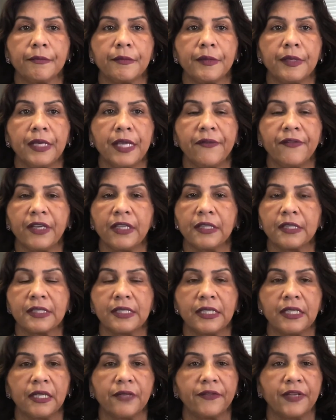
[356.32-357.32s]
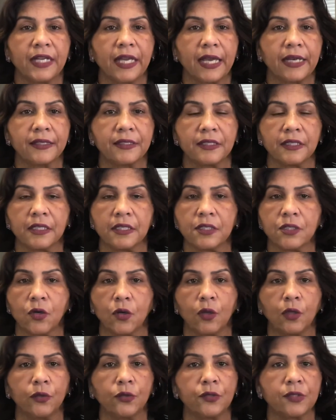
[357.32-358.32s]
leaving the scene of an accident,
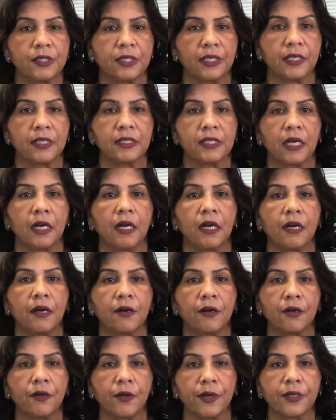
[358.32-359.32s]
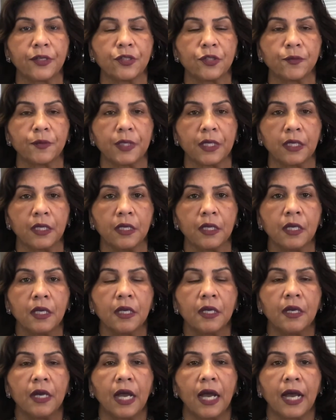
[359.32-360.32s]
all those things are going to be
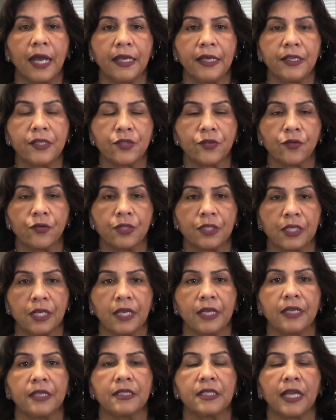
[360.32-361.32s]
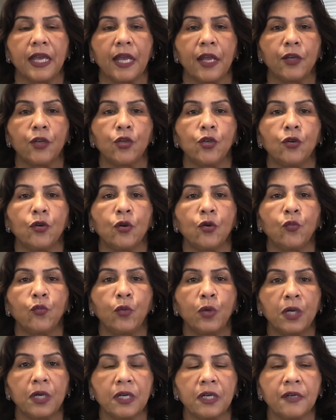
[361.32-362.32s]
highly scrutinized, and your
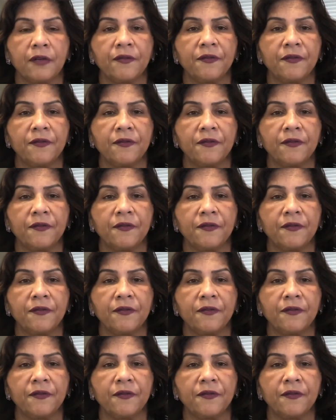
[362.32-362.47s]
work